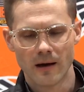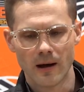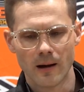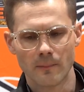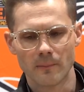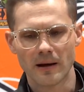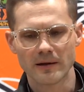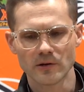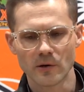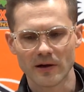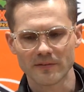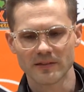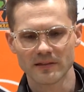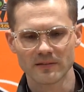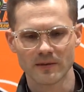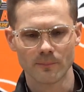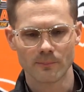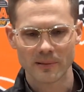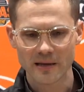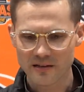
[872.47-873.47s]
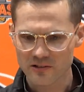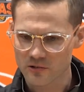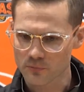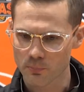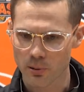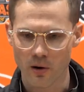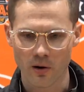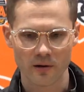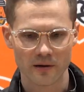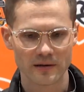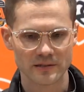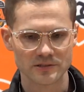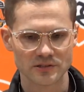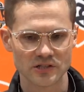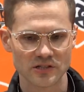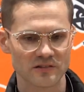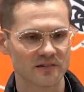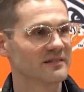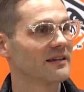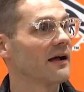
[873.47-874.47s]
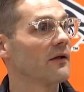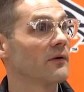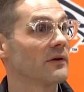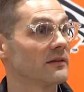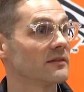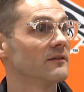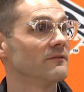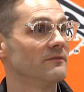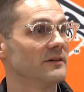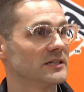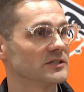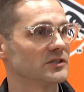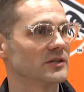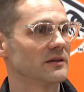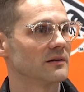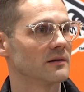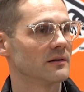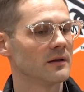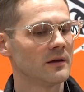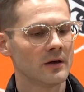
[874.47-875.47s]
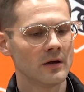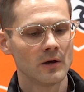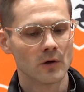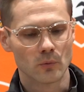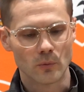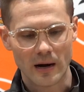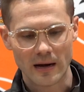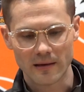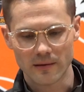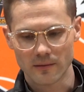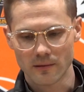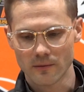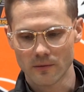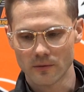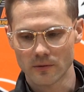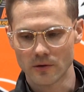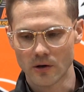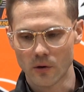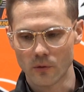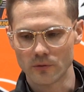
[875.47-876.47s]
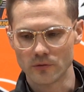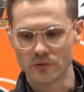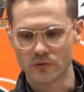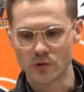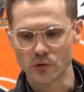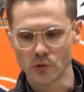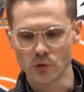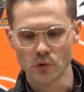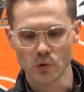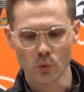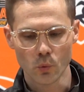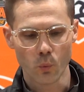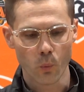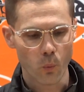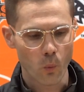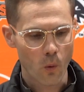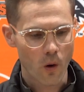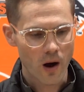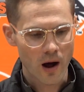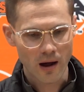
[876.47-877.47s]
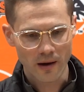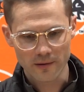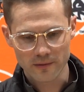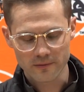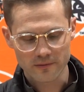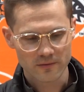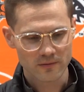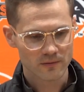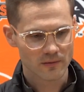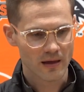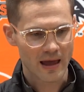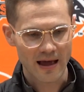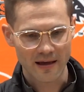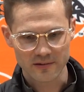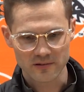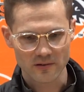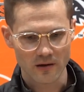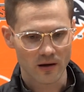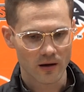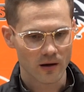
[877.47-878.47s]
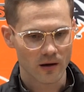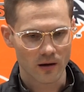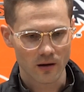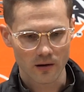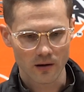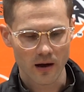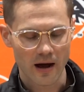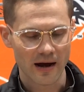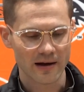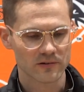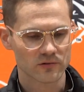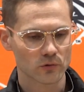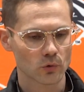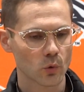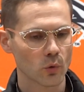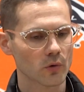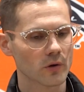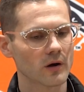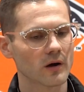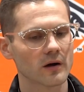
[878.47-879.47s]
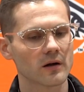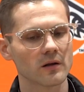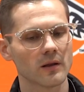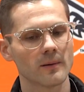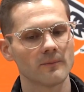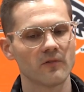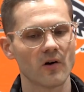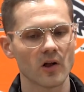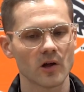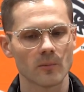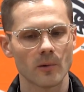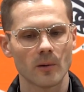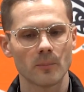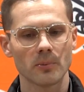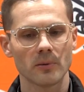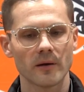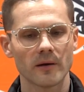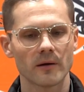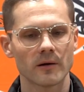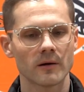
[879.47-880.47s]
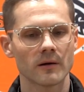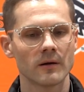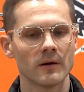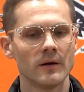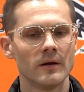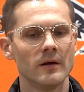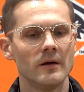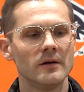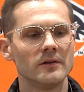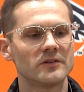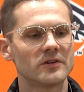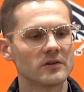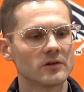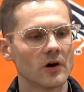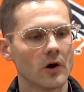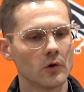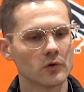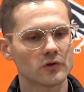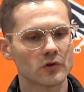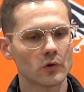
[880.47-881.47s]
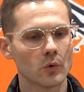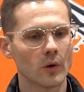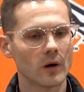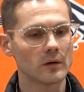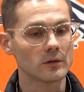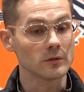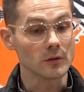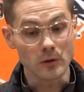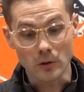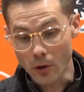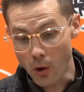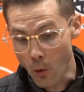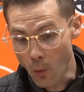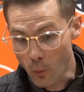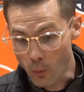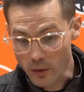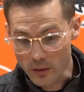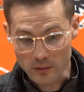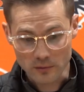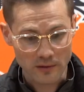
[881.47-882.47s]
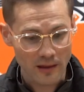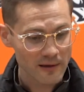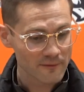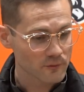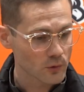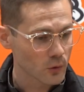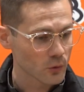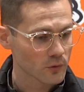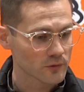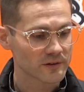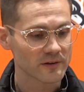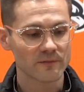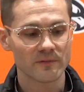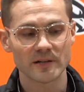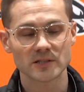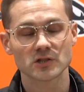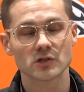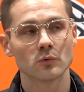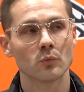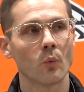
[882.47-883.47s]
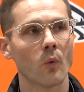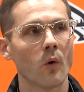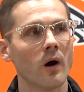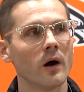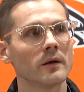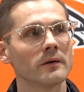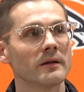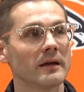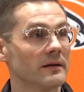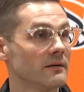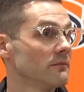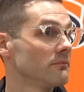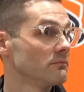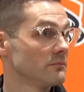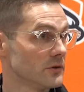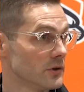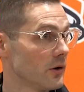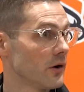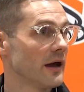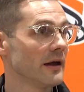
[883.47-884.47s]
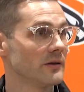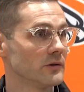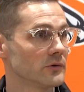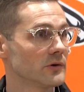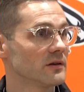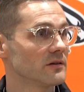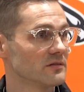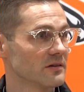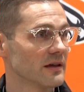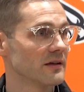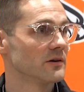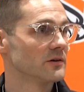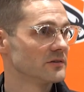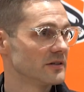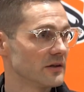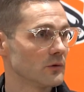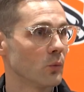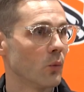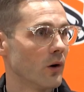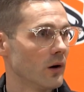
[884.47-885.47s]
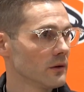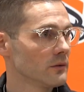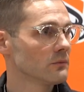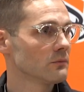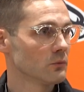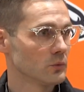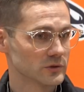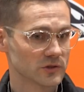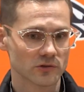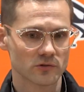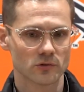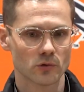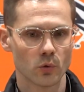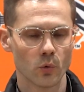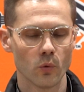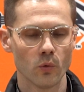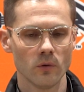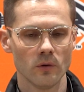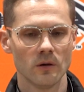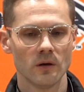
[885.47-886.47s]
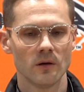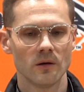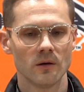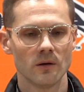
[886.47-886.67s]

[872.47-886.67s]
I think the biggest part is just selling the vision, right? Do you want, as a high school or a club volleyball player, to go to a lower level Division I? And, hey, you can say you're D1, which is cool,